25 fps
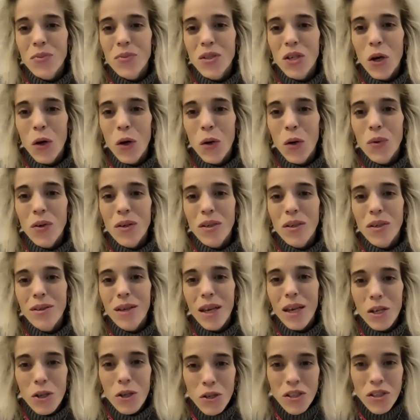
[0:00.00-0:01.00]
So
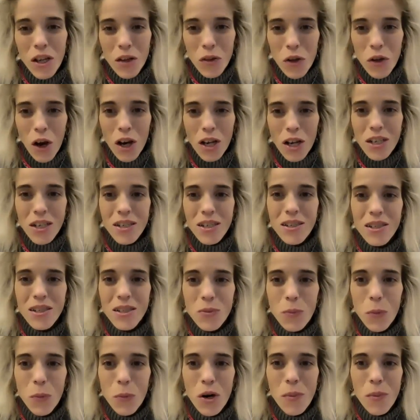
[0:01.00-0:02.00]
can you tell the audience
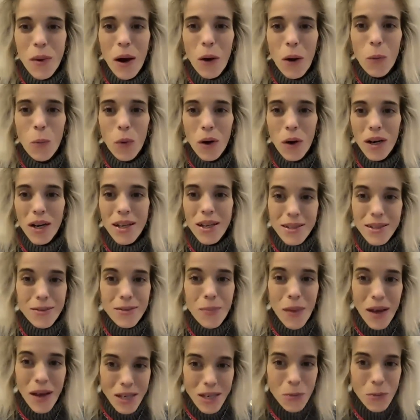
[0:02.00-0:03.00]
more about what is
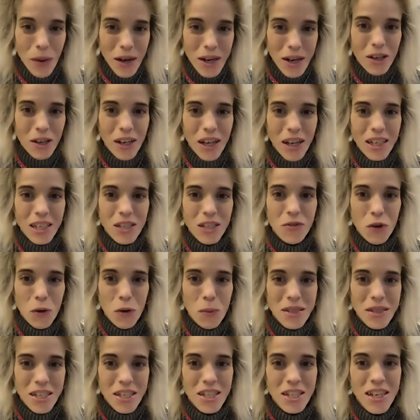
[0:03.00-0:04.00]
meant by collective
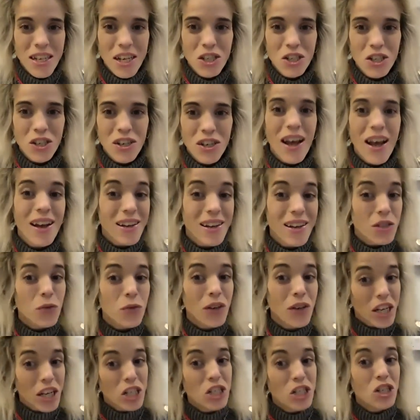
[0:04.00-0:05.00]
traumatization and its
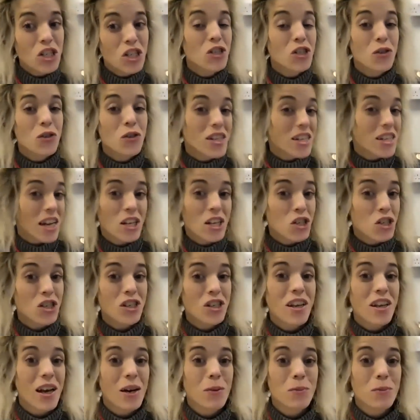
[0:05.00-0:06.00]
relation to detention
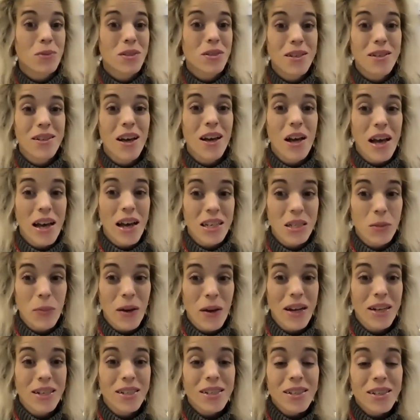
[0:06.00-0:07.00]
camps in that
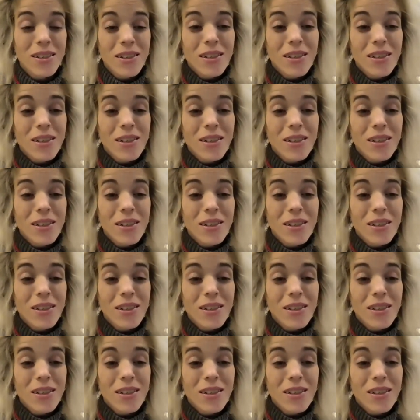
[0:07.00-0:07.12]
aspect?